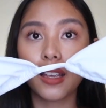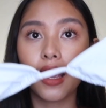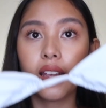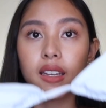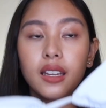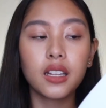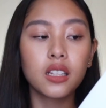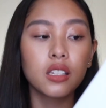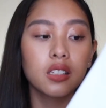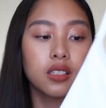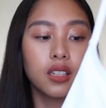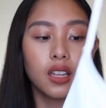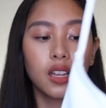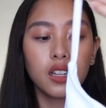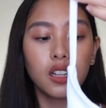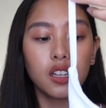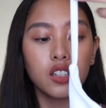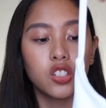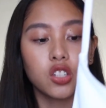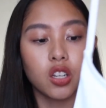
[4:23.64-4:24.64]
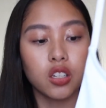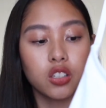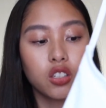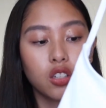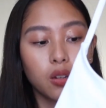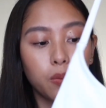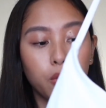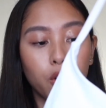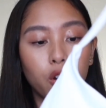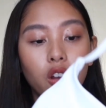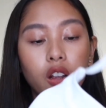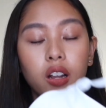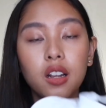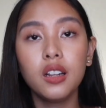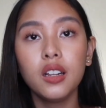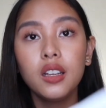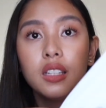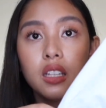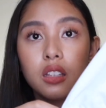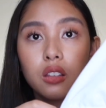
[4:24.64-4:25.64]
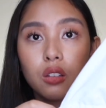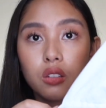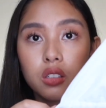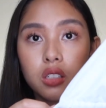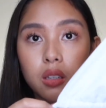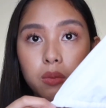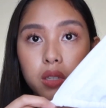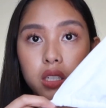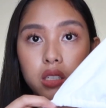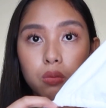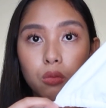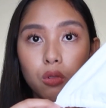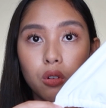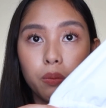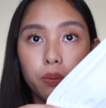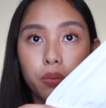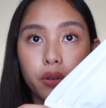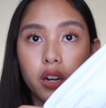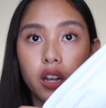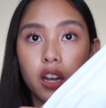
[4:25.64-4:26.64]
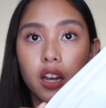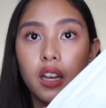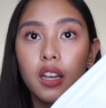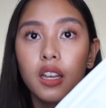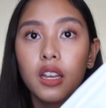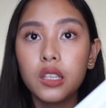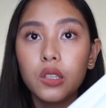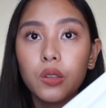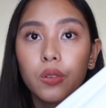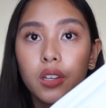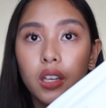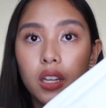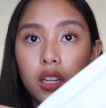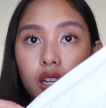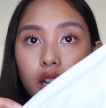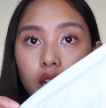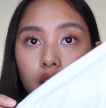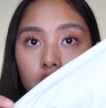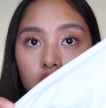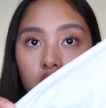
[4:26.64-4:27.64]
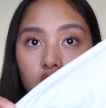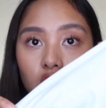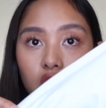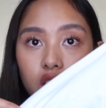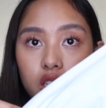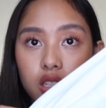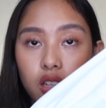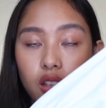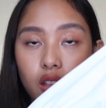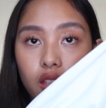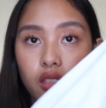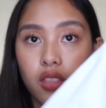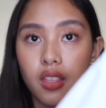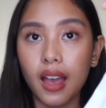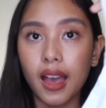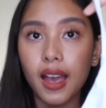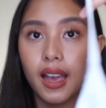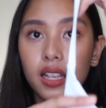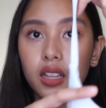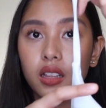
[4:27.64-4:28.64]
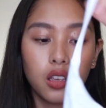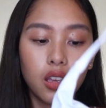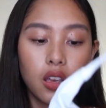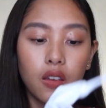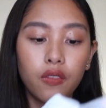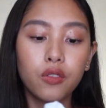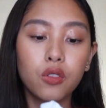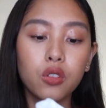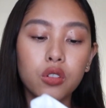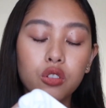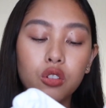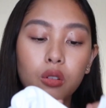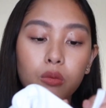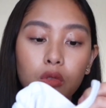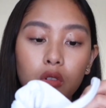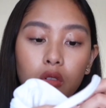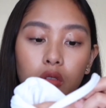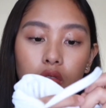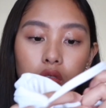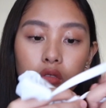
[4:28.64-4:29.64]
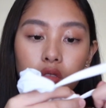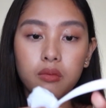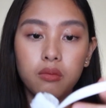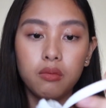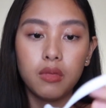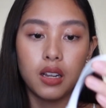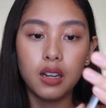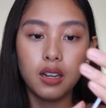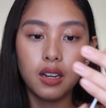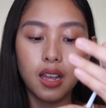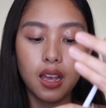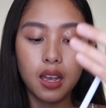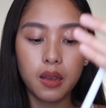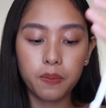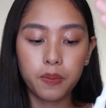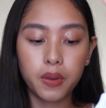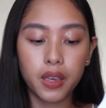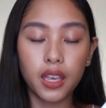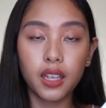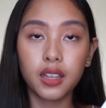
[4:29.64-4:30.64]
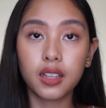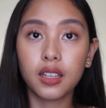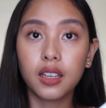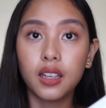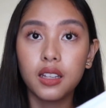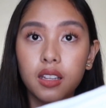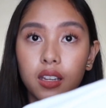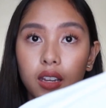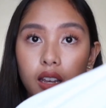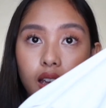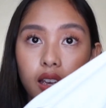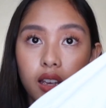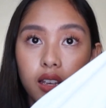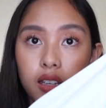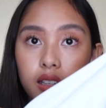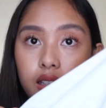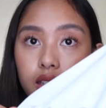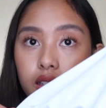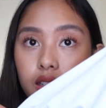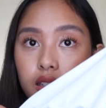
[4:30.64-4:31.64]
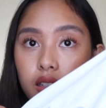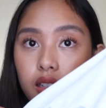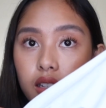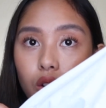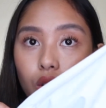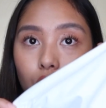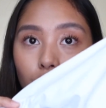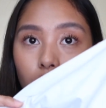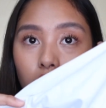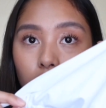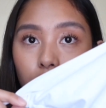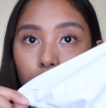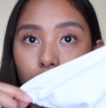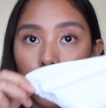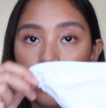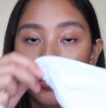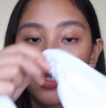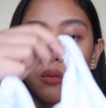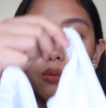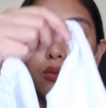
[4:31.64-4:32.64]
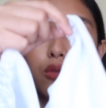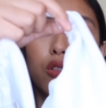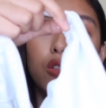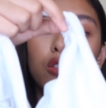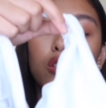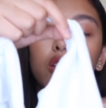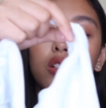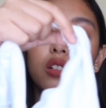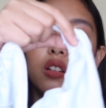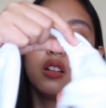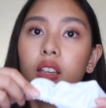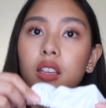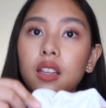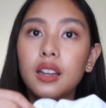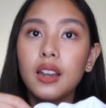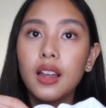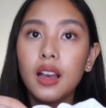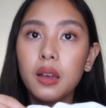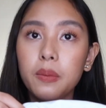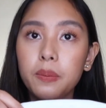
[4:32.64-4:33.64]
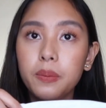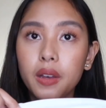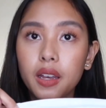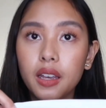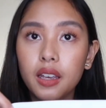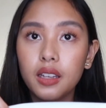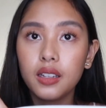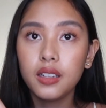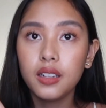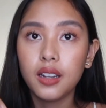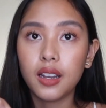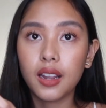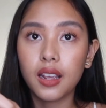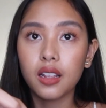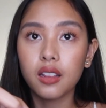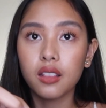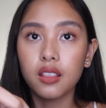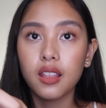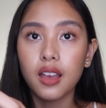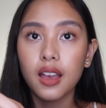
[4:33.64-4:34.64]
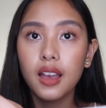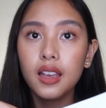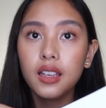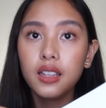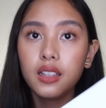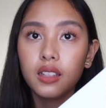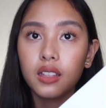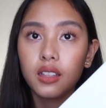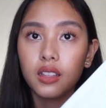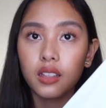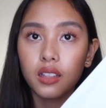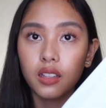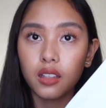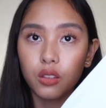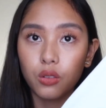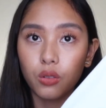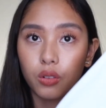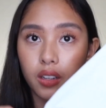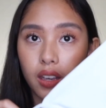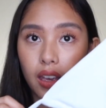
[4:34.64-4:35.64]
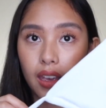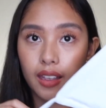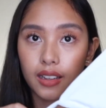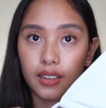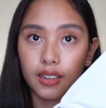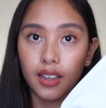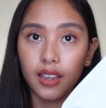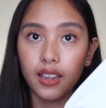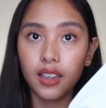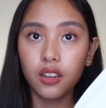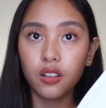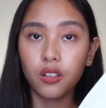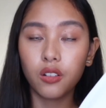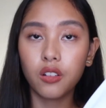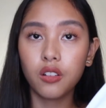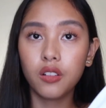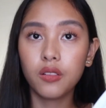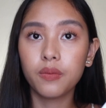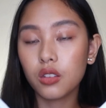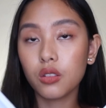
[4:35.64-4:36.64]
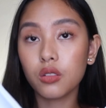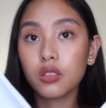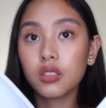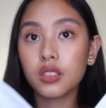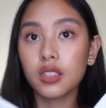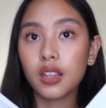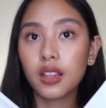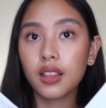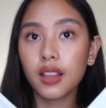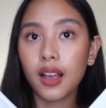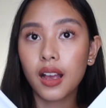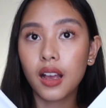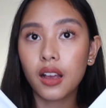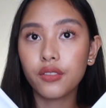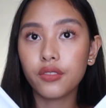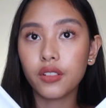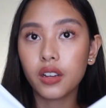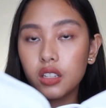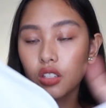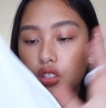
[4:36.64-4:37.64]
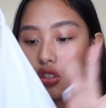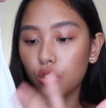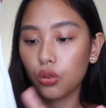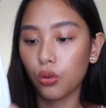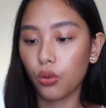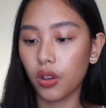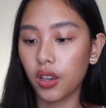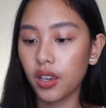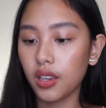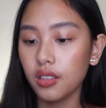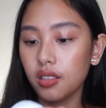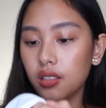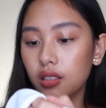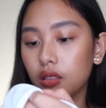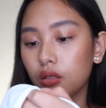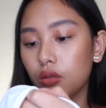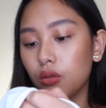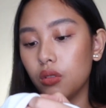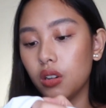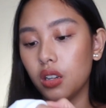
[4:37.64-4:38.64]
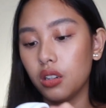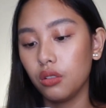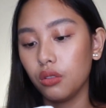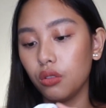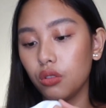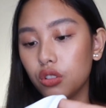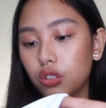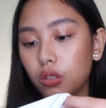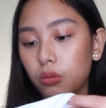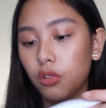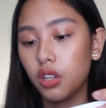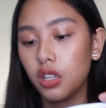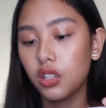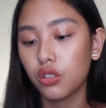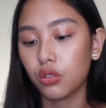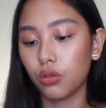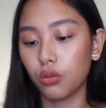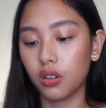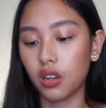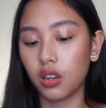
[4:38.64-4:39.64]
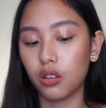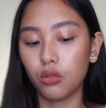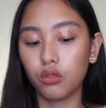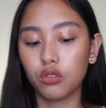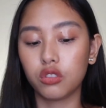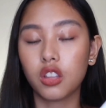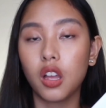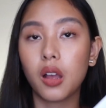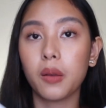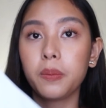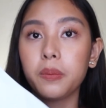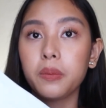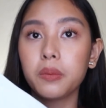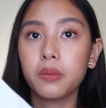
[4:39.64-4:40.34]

And it's still adjustable. Dito sa mismong bra, you can adjust that. If gusto mong malapit, ganyan. Or if gusto mong ilapad, like that, you can. Ayan o. You still have a choice kung anong gusto mong itsura nung top